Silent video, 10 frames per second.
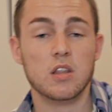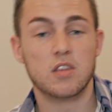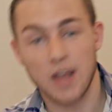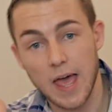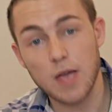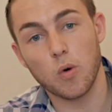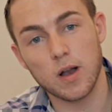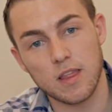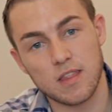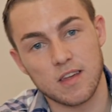Today, one
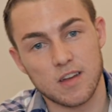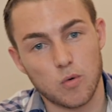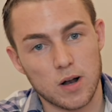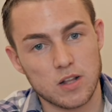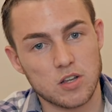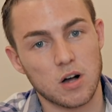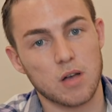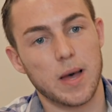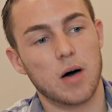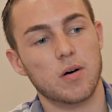of the things I want to talk
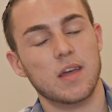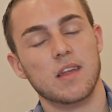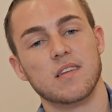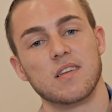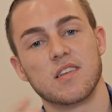about is